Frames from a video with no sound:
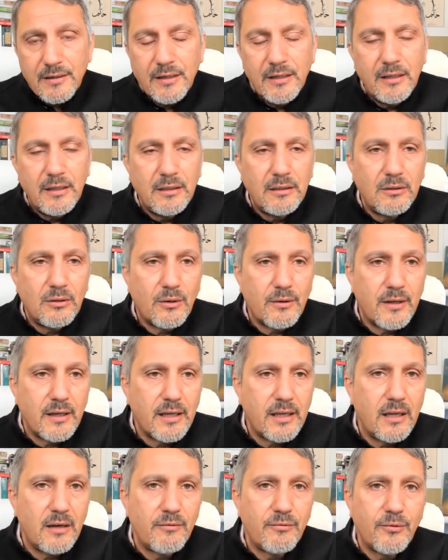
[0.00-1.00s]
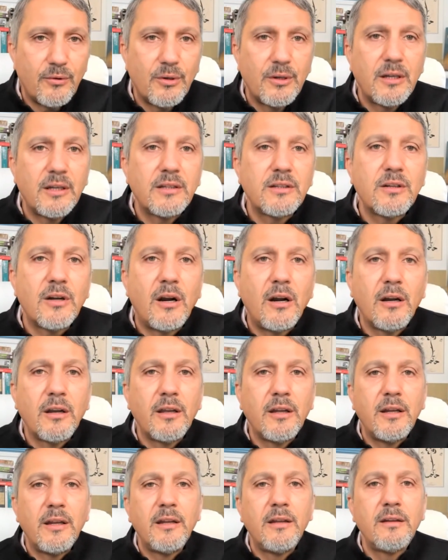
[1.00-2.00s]
in Northern California,
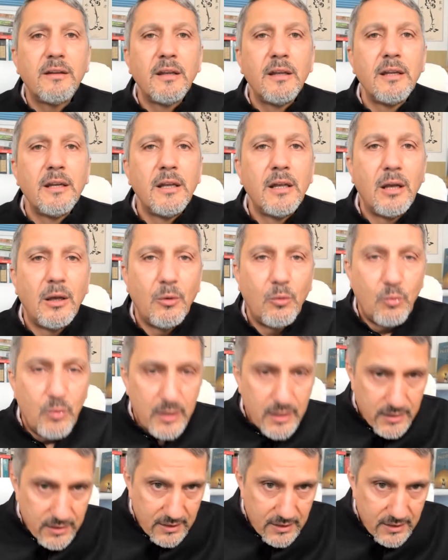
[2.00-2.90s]
targeted with